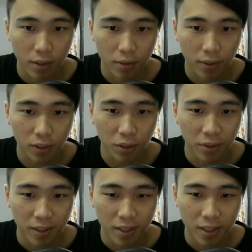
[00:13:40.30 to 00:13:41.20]
Right, so
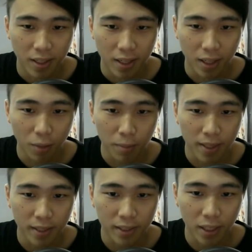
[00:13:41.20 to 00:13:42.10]
a lot of
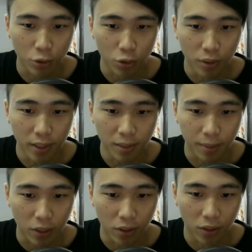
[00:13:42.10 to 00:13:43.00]
players tend to do this
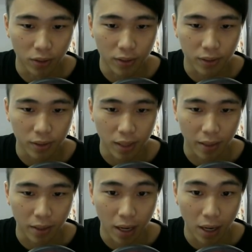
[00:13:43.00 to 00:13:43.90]
because
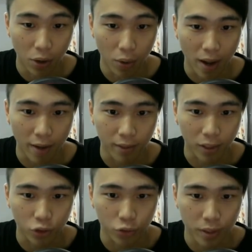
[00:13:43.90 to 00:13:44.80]
like, oh, I have
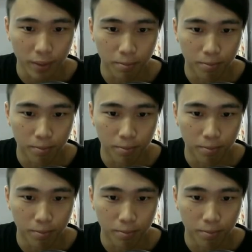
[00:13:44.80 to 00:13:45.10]
like 3